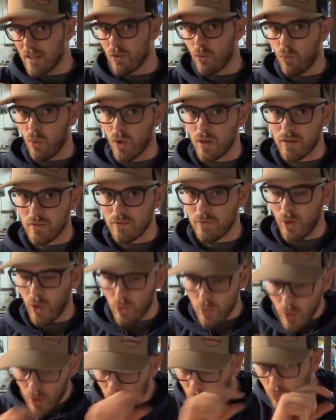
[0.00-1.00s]
in the one
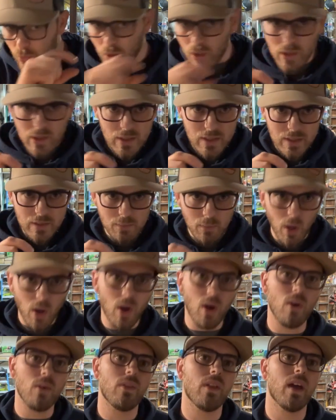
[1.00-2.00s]
photo really
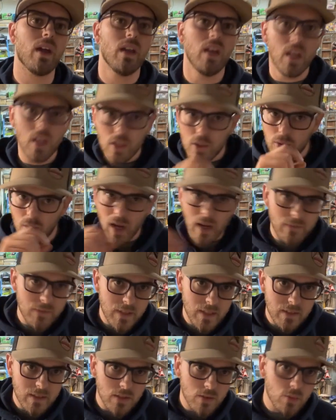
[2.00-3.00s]
small that you have
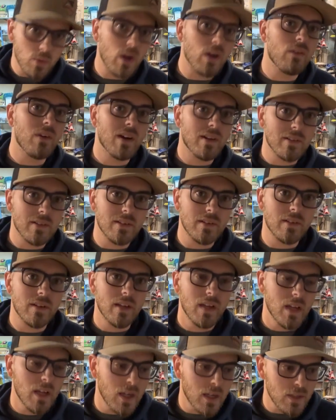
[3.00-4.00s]
to get the 1200
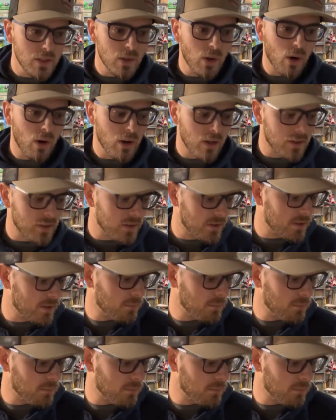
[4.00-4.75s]
yard